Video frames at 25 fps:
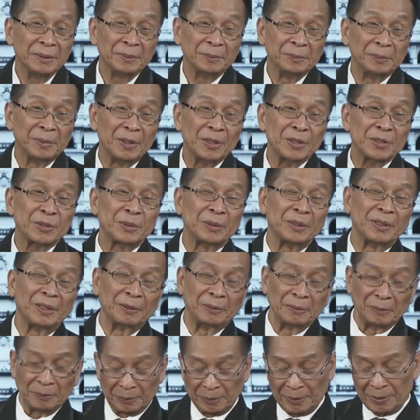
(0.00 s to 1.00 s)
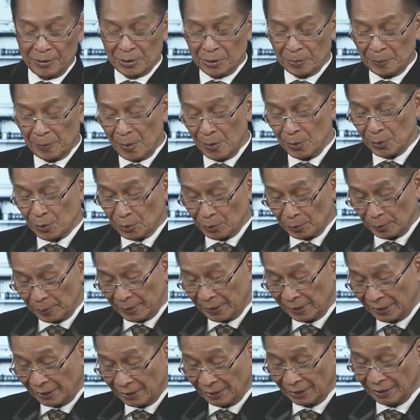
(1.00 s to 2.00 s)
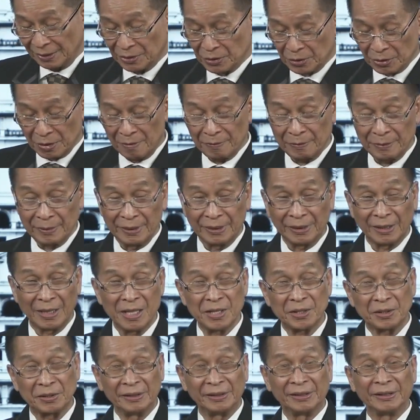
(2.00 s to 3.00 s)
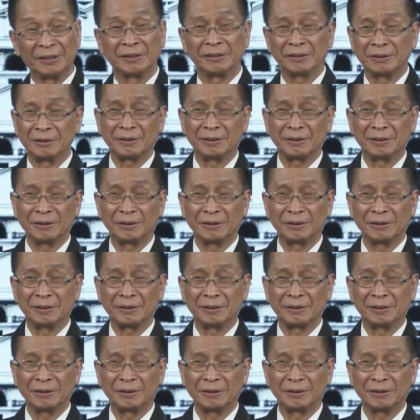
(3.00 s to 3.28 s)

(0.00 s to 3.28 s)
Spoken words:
Because we're supposed to be a sovereign country.